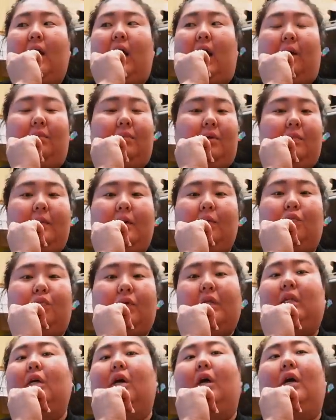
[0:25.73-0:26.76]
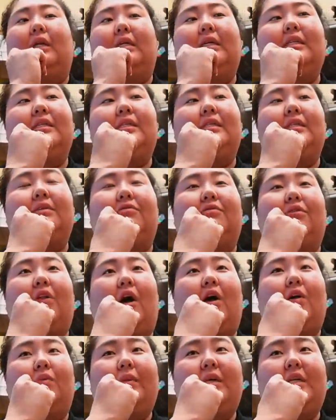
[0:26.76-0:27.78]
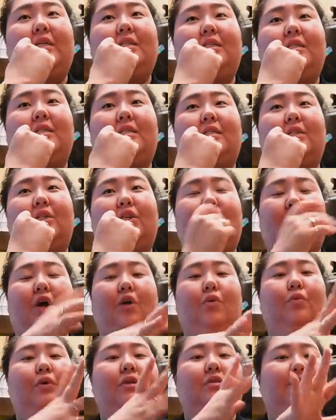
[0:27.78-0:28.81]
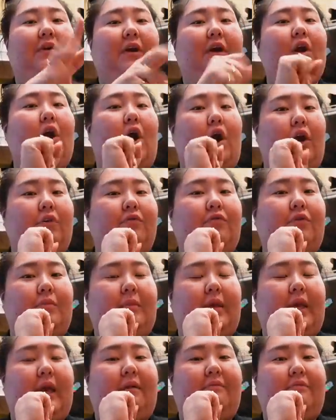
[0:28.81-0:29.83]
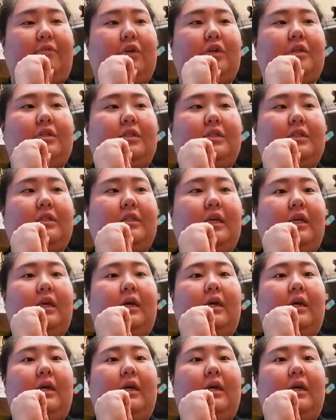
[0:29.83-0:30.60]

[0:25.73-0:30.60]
I'm gonna be really honest. Vlogmas, you know, was very hard for me at first.